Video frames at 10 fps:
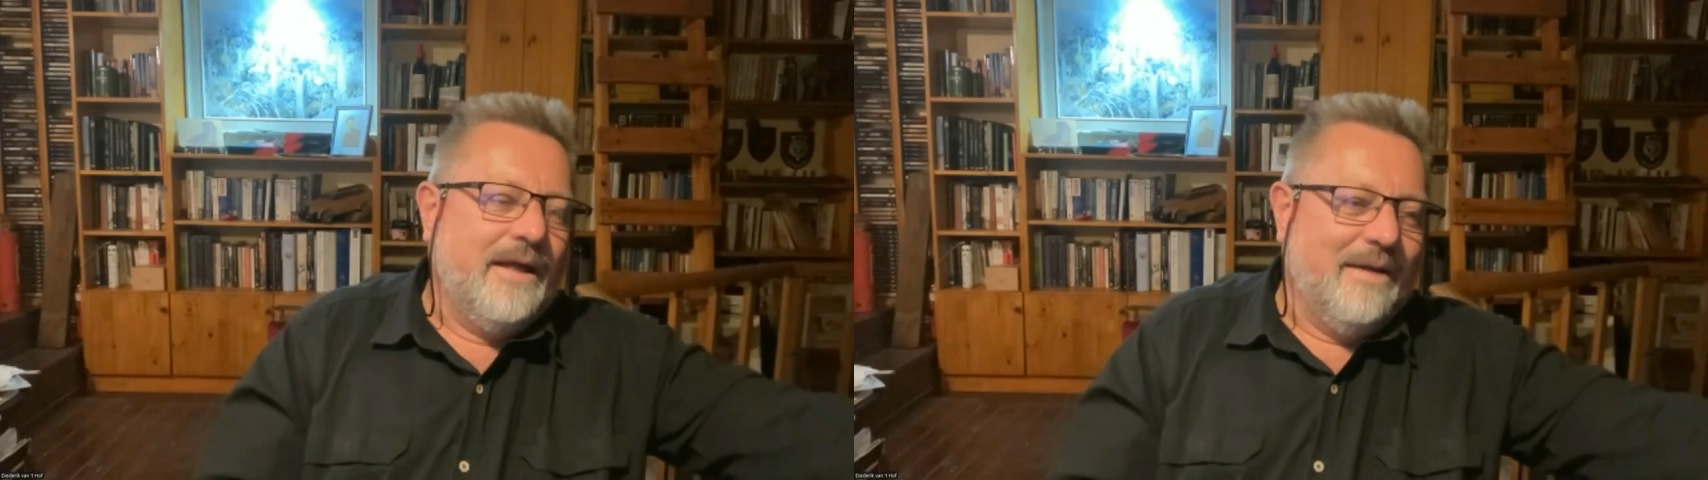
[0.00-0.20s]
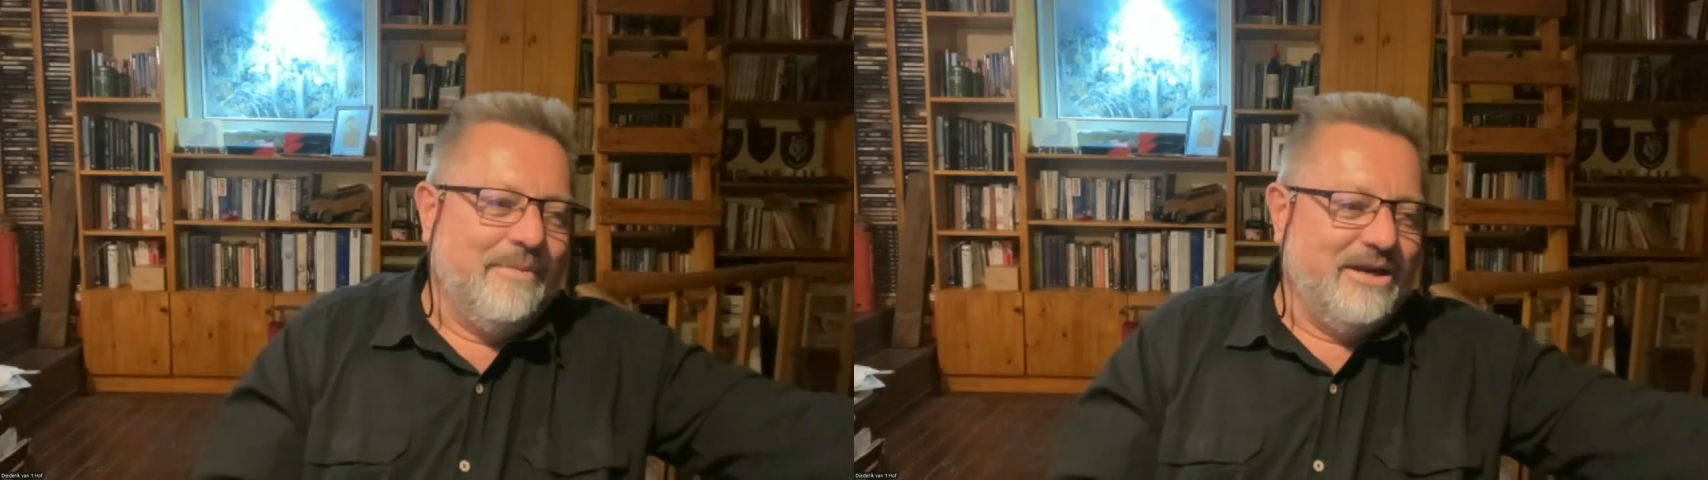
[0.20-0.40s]

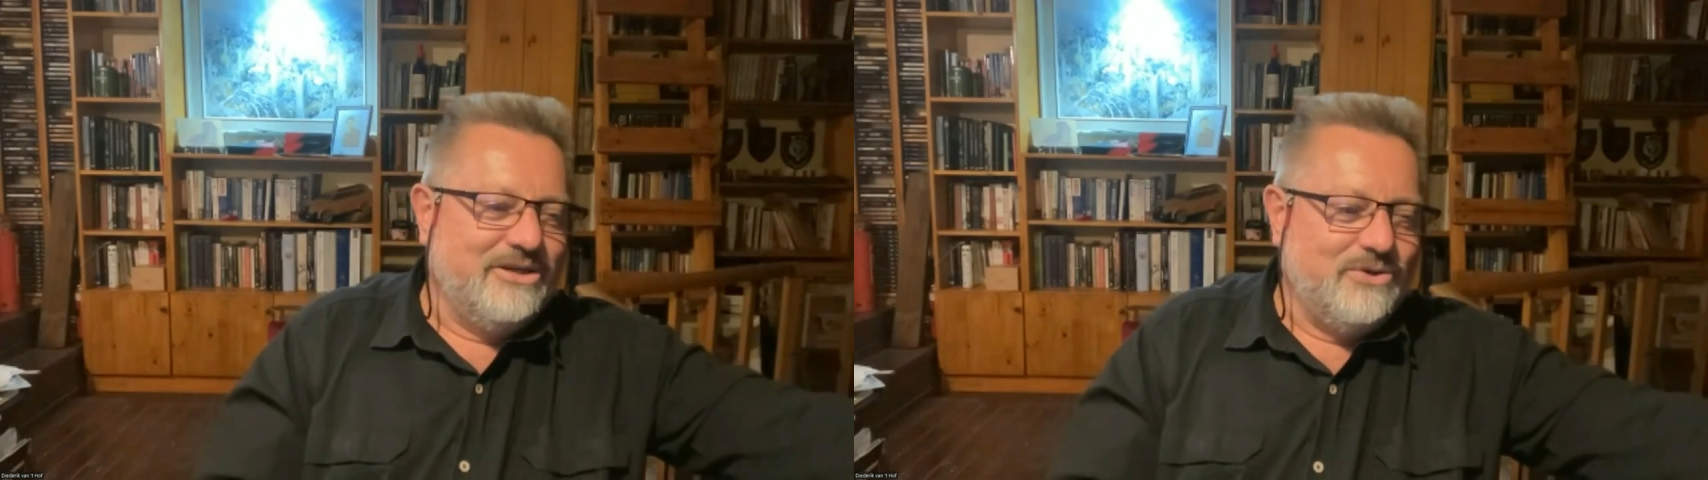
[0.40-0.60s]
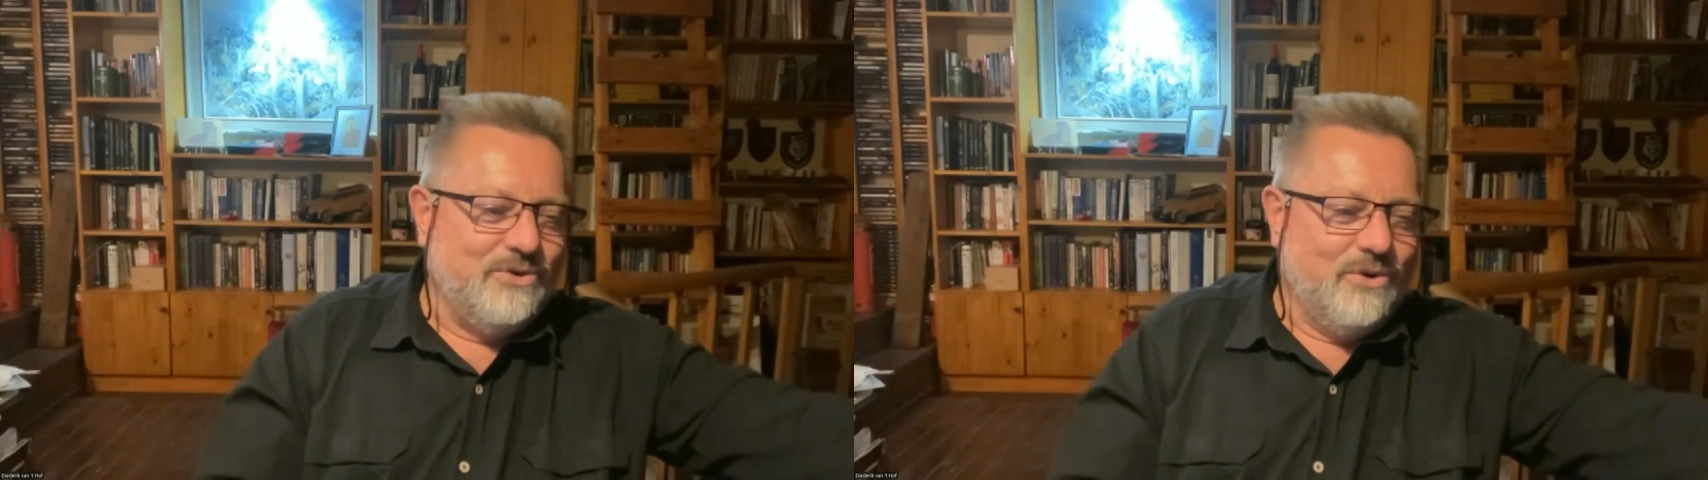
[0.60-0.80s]
I managed to